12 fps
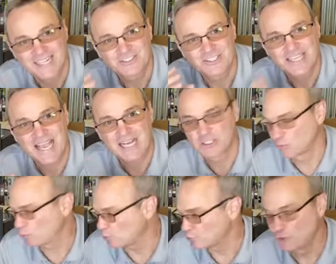That's the
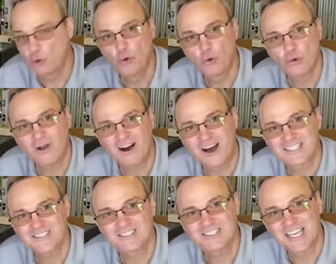actual tool
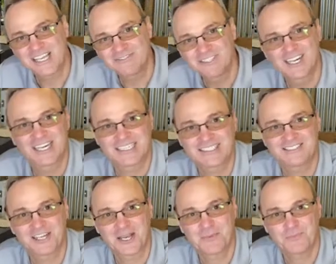on safe cutting
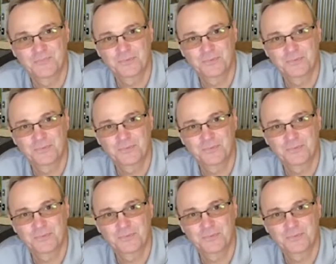time.